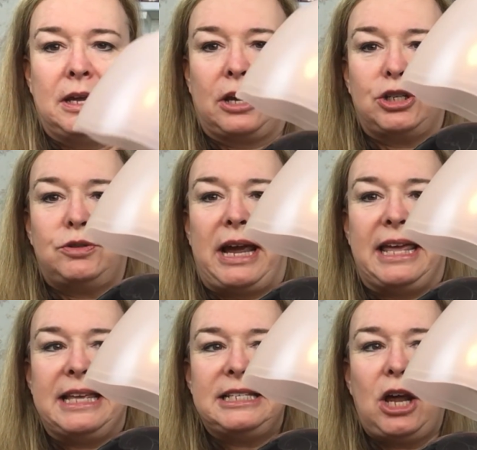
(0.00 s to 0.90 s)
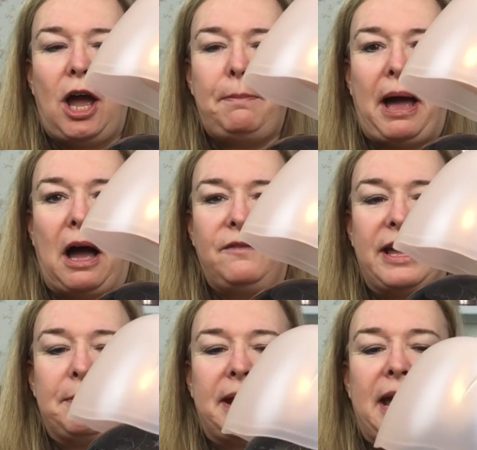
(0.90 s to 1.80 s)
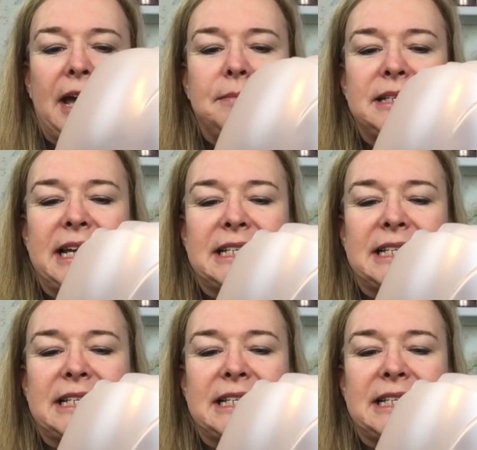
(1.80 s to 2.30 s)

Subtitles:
because you take this top off and it becomes,